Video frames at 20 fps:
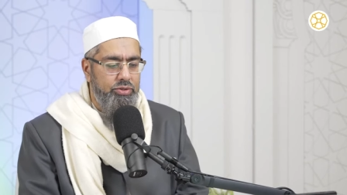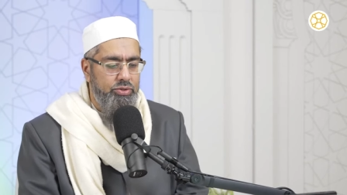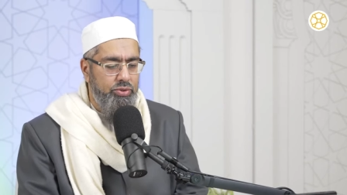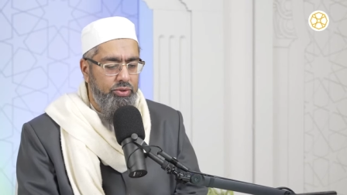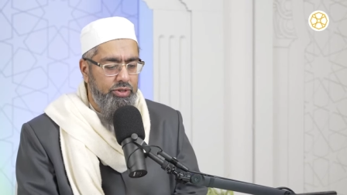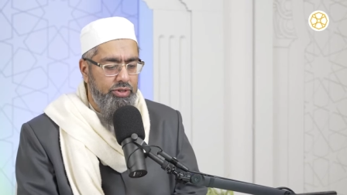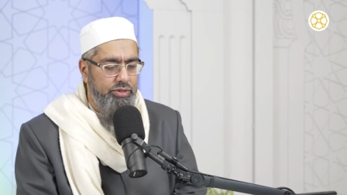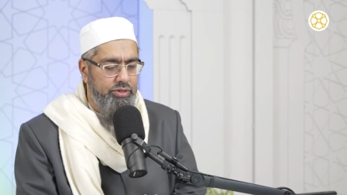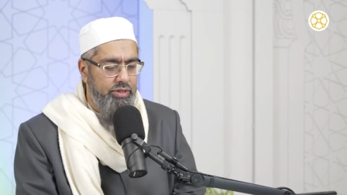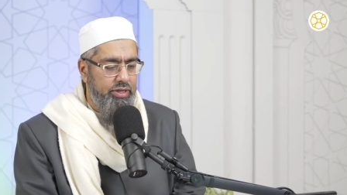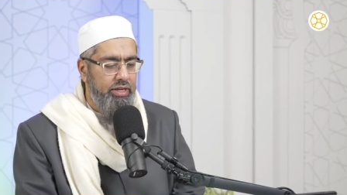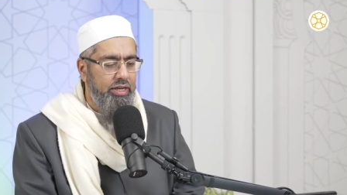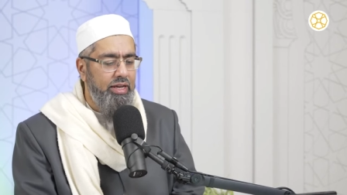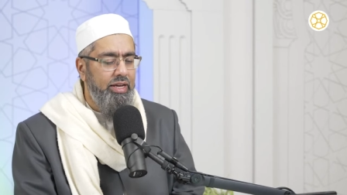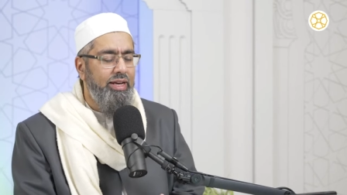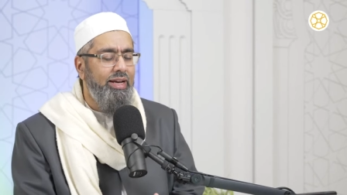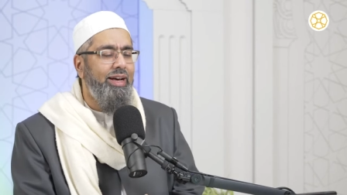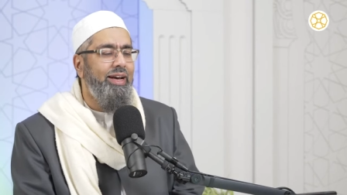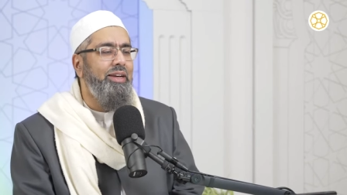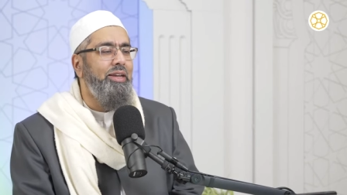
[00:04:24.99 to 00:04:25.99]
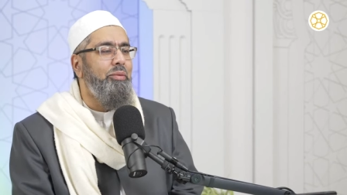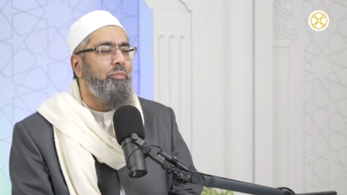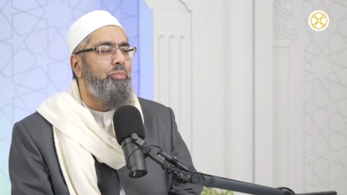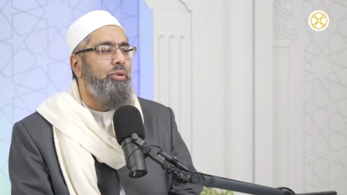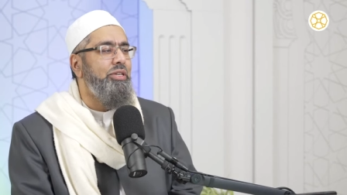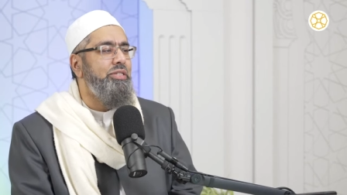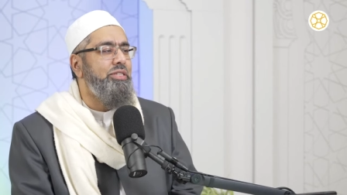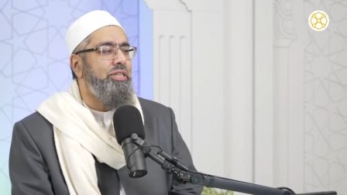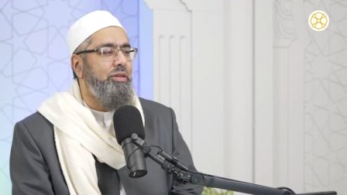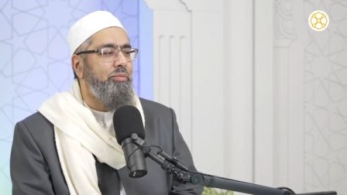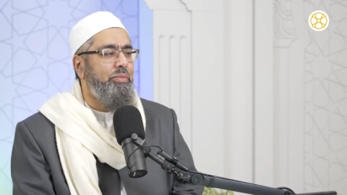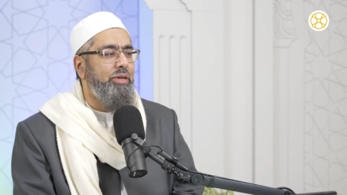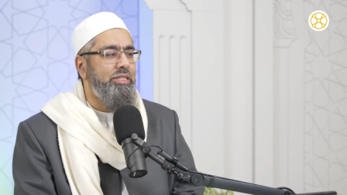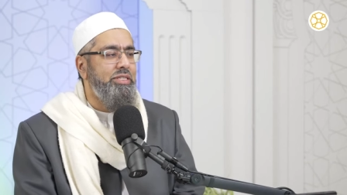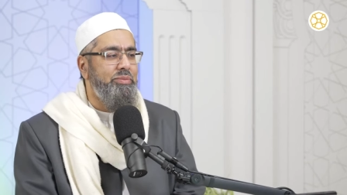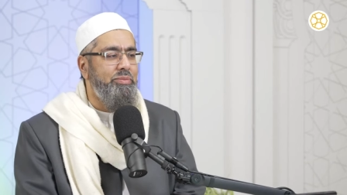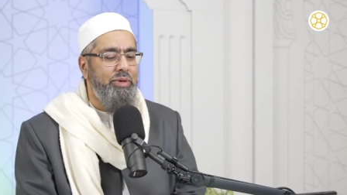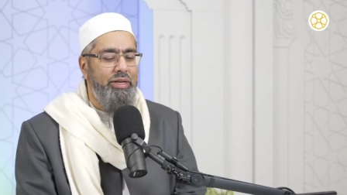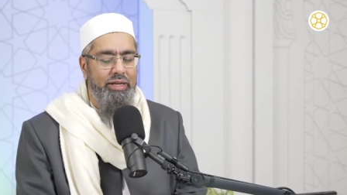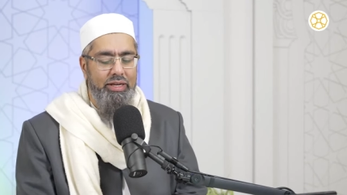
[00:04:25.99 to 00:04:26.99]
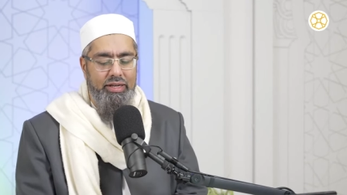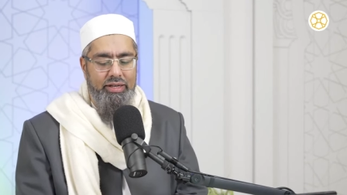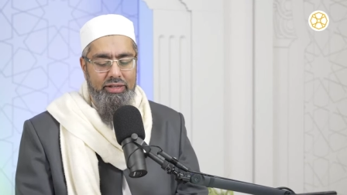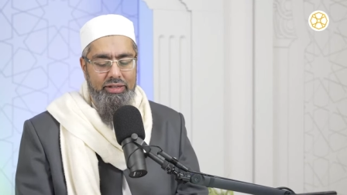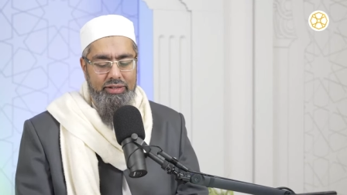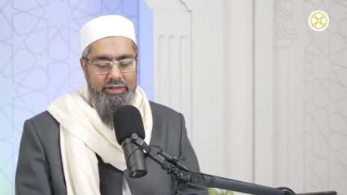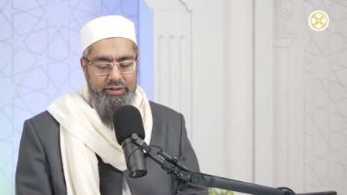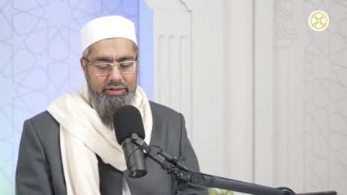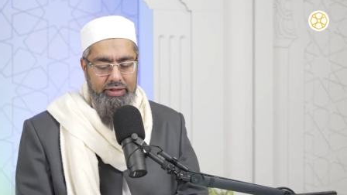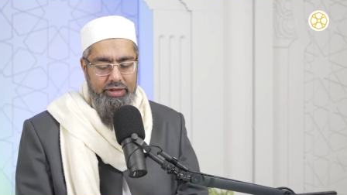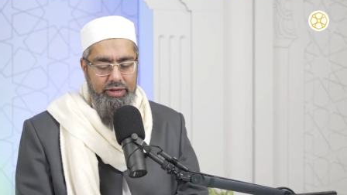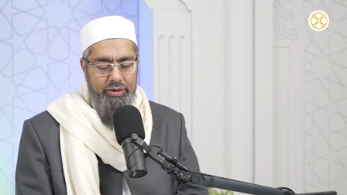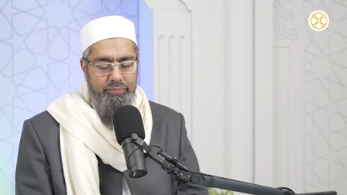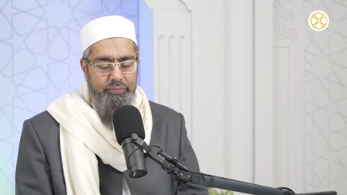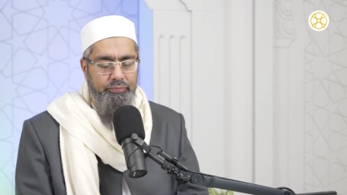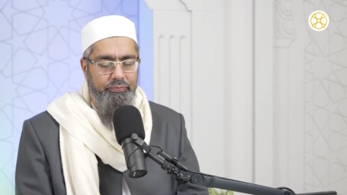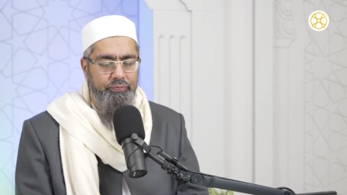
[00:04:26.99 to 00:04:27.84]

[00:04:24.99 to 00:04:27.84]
So there's a an implicit basmala there.